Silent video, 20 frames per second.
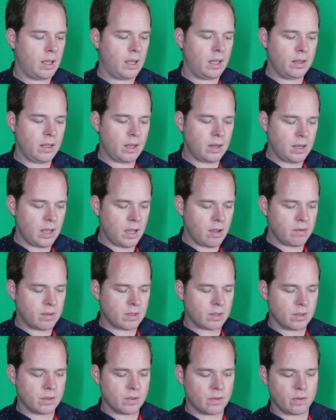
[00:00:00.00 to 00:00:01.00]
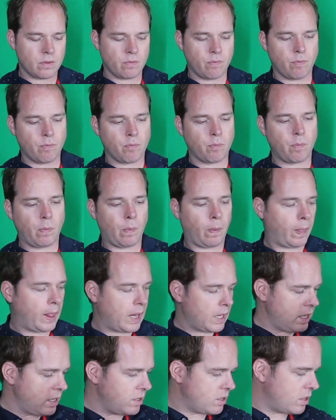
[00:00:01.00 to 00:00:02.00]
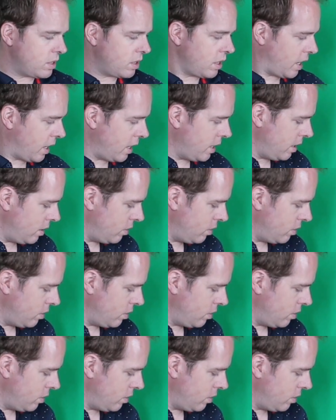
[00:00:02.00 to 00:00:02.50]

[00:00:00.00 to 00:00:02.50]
and there you have it. This I